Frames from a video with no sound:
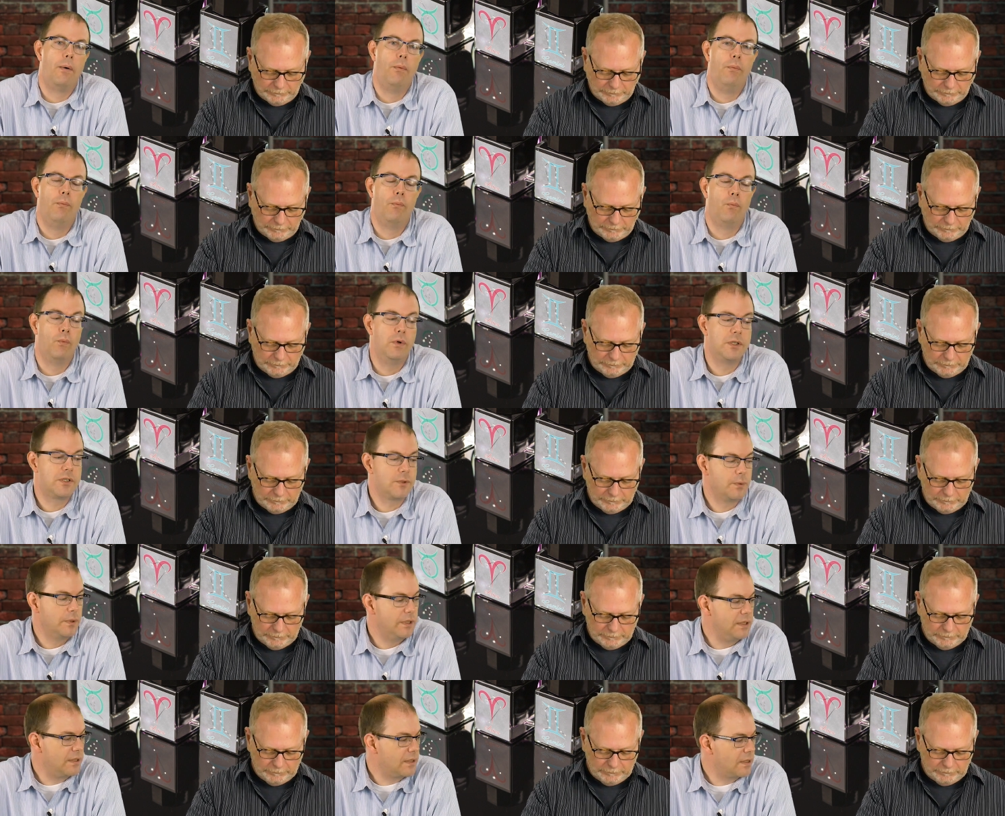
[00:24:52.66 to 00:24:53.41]

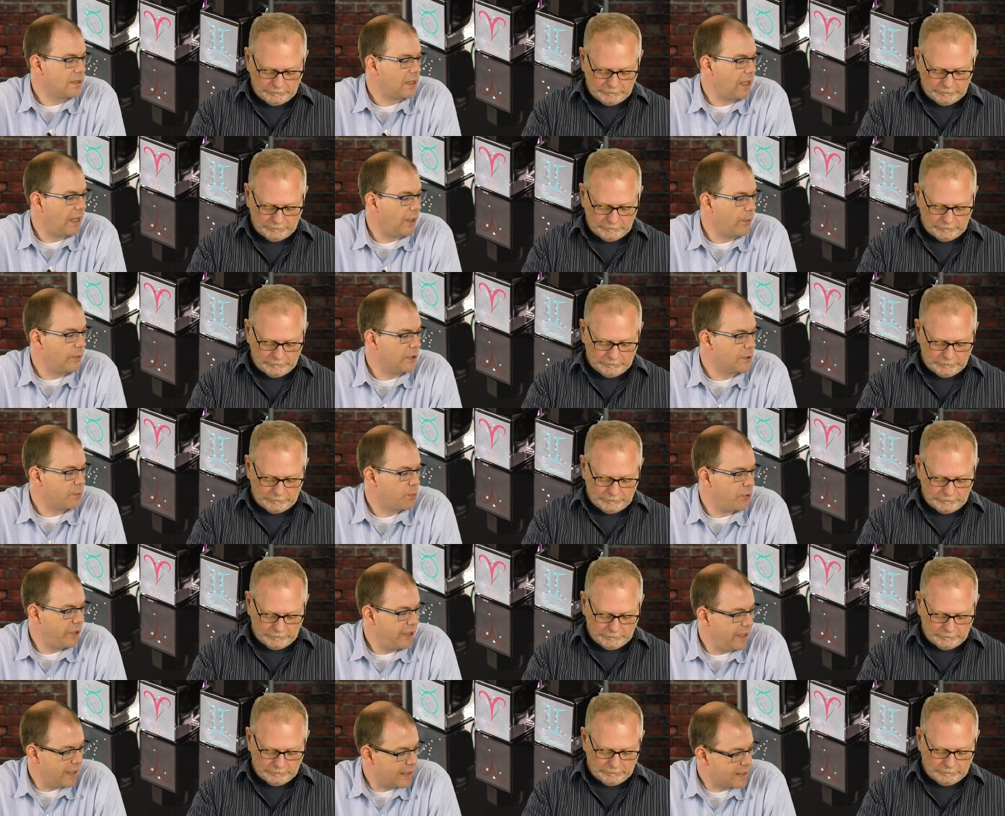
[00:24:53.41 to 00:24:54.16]
Speaker 1: which was
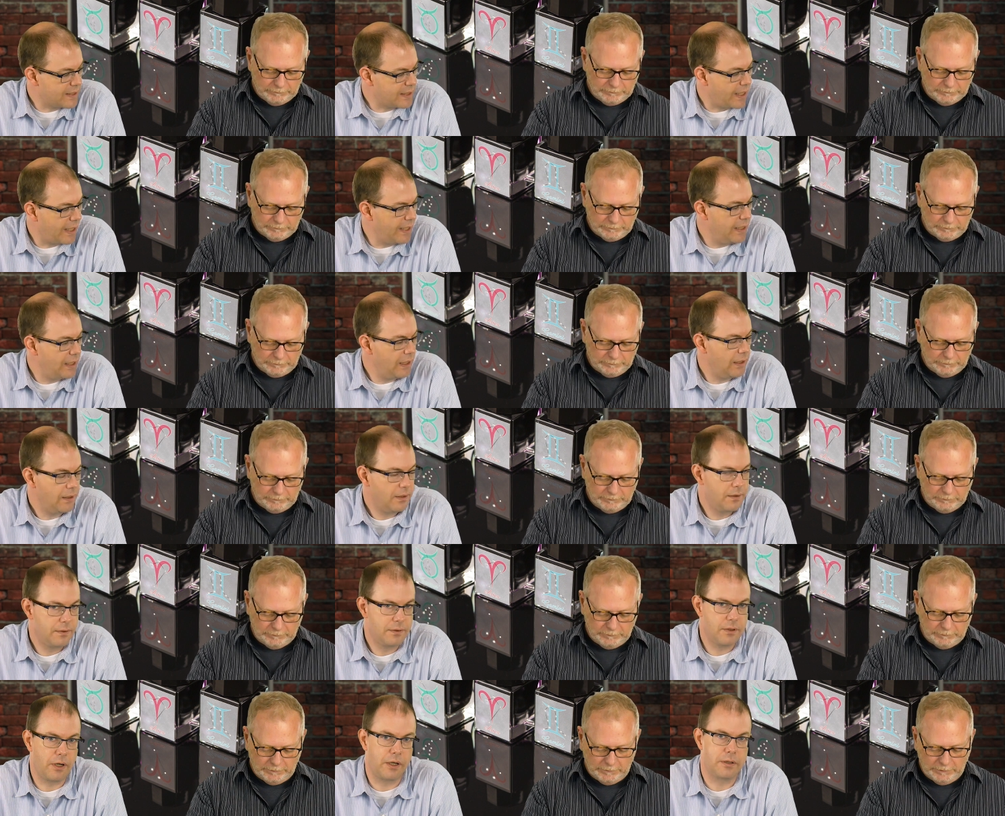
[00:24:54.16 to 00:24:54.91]
pretty
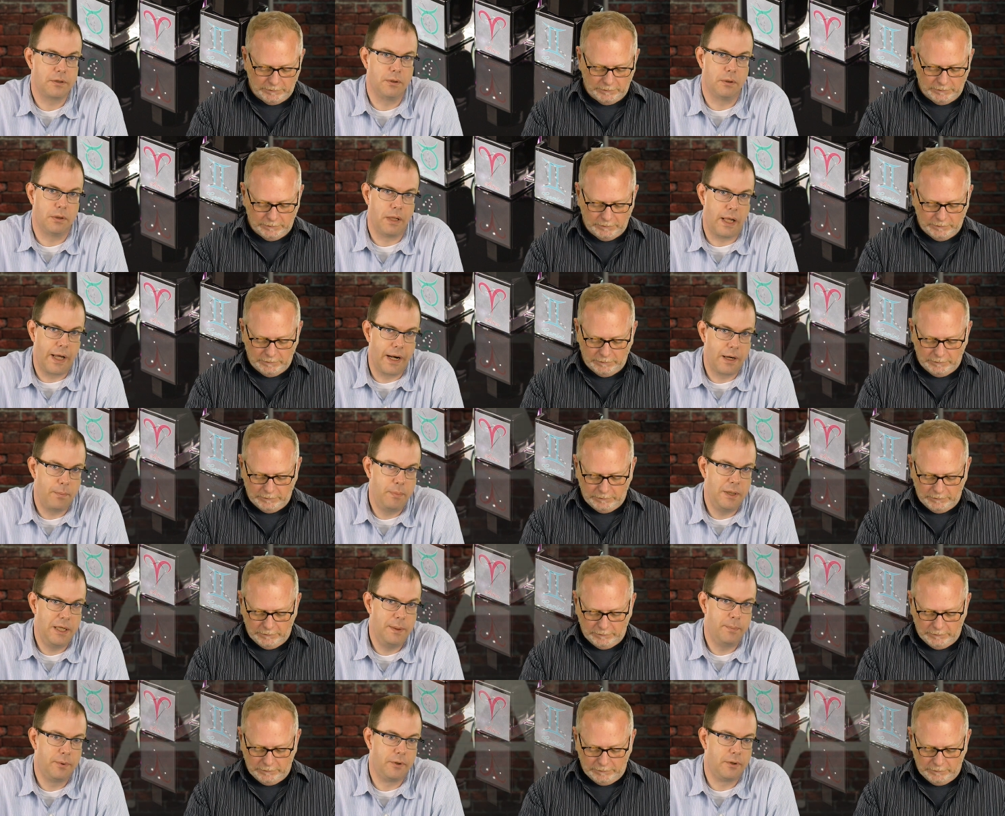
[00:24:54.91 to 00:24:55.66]
exciting. Talked to a lot
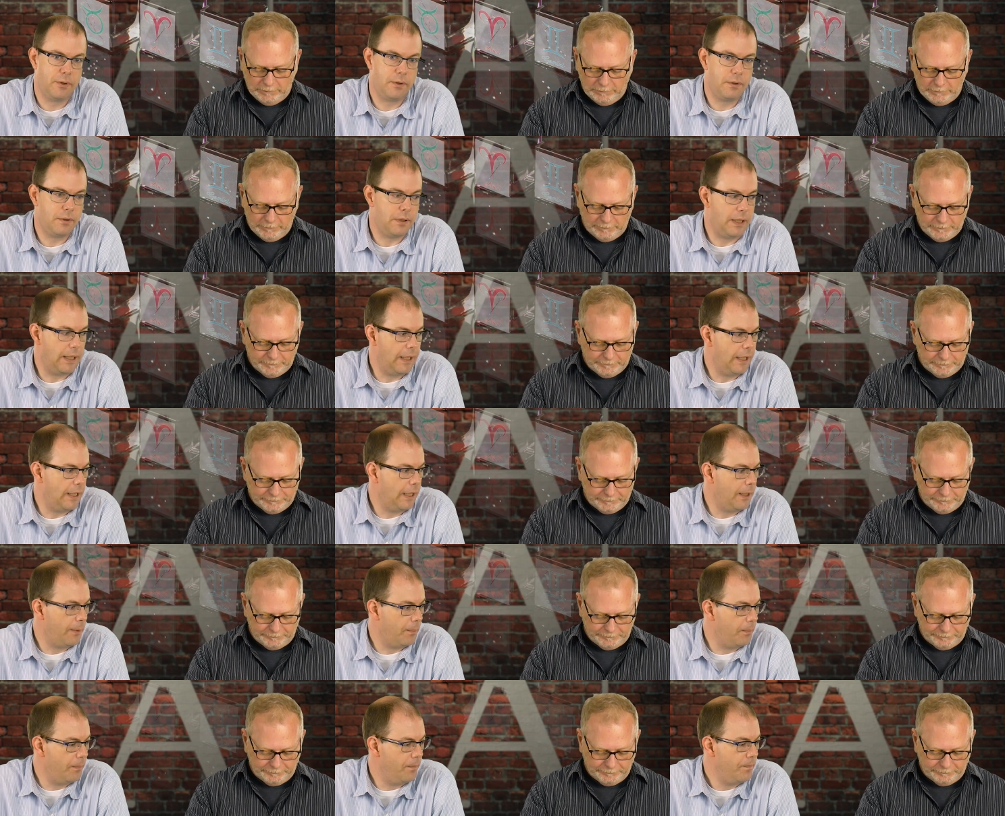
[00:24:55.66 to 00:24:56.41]
of people.
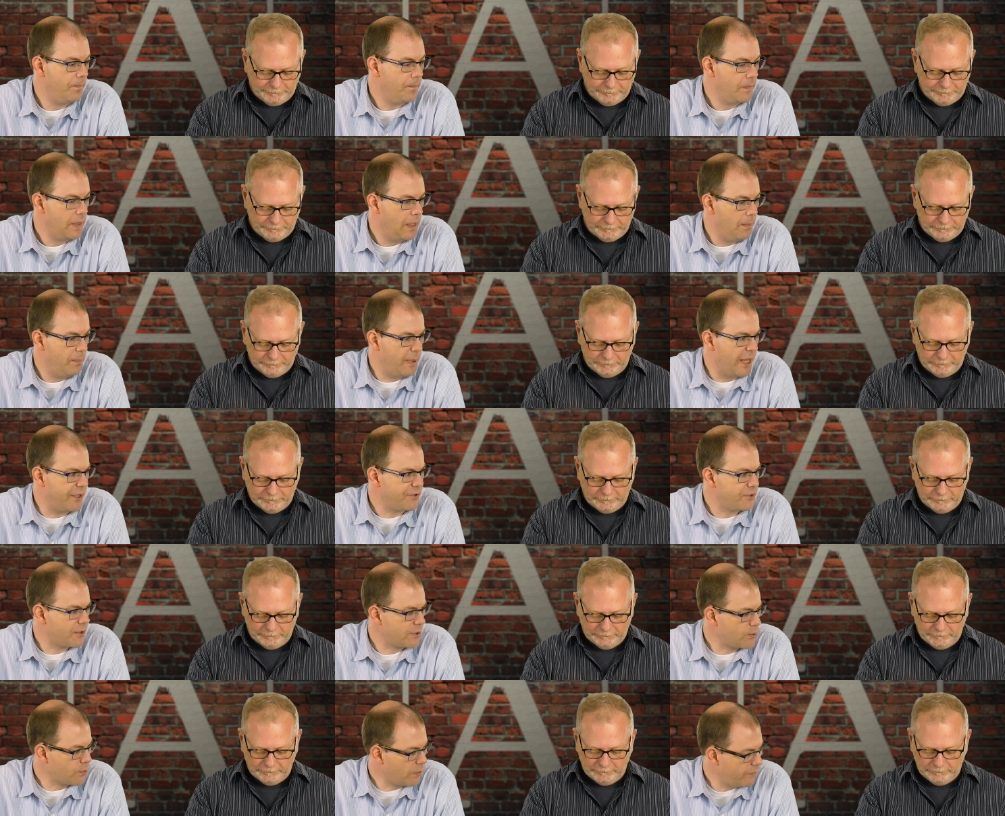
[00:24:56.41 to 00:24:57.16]

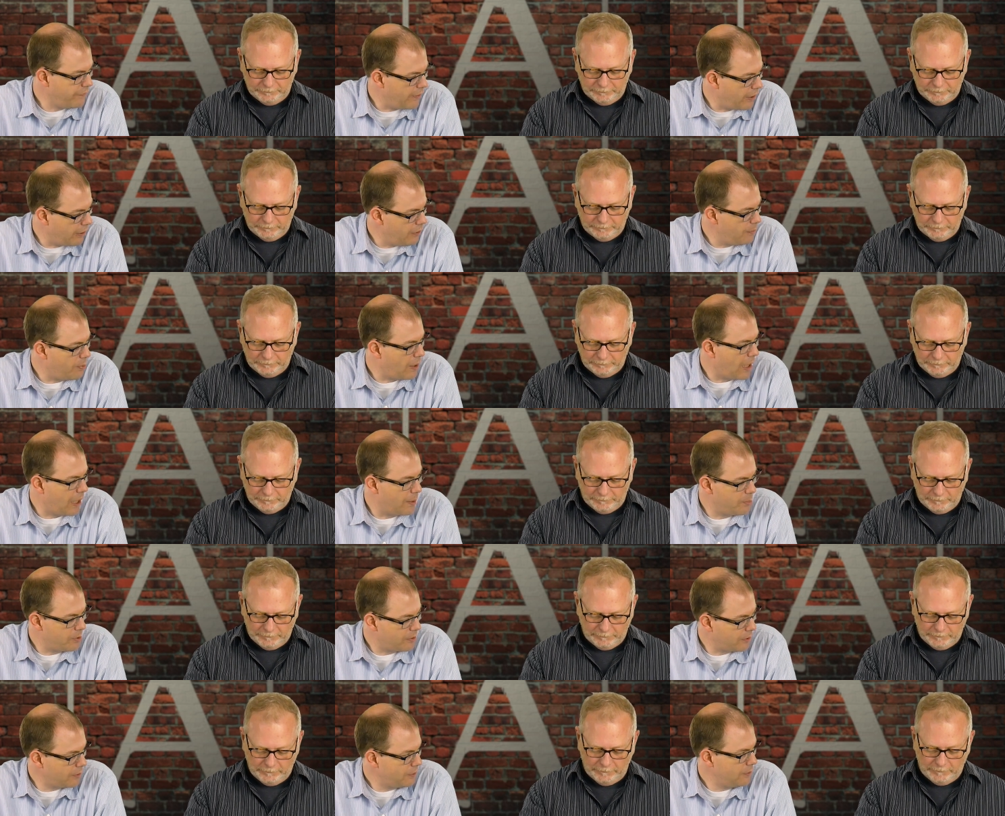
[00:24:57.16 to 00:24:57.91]
Pencils were very
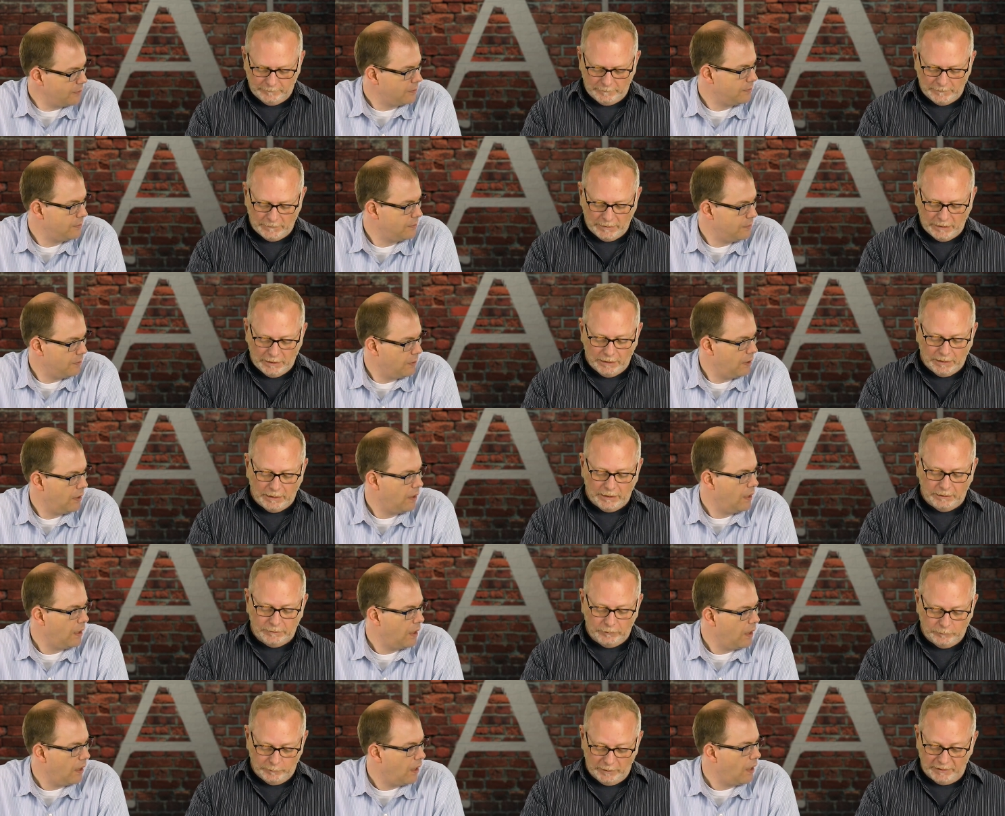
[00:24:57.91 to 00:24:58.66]
popular.
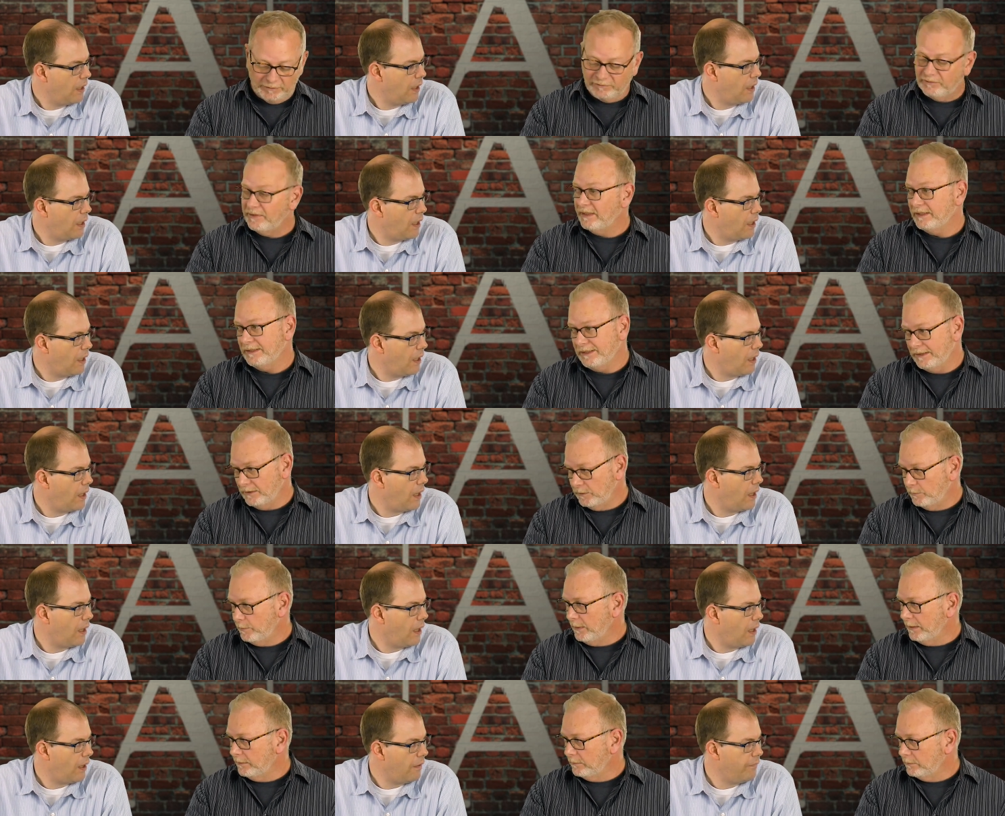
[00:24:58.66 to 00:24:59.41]
And you mean
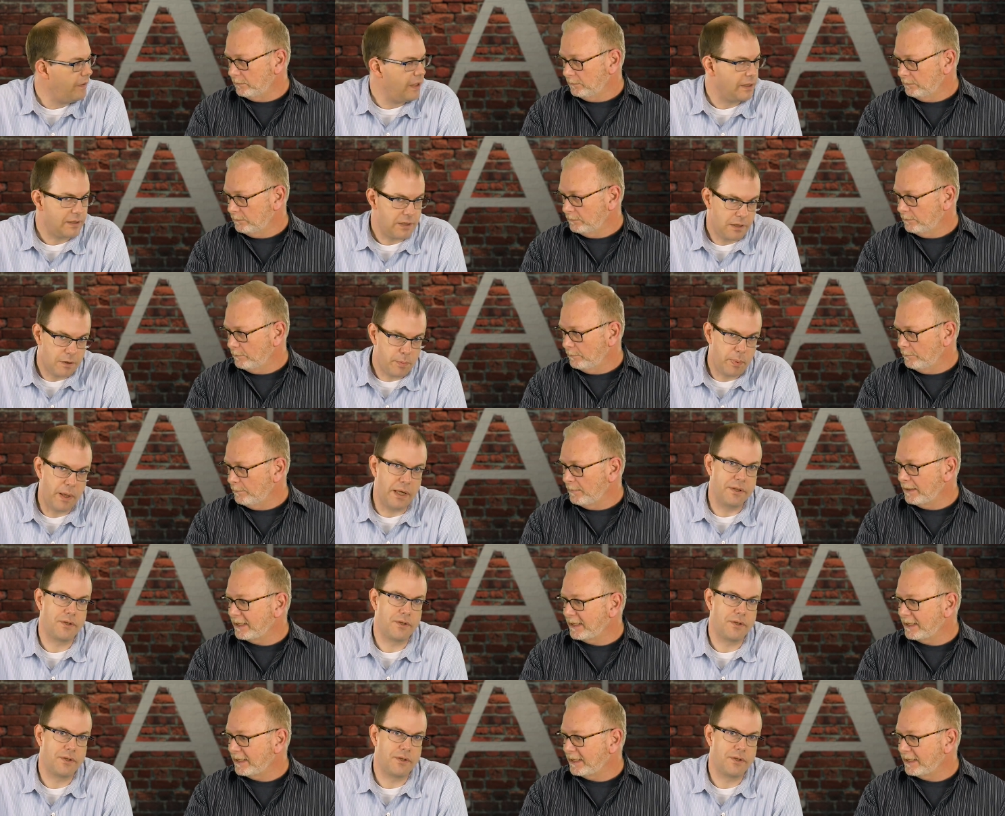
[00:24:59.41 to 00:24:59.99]
vintage pencils? Vintage pencils,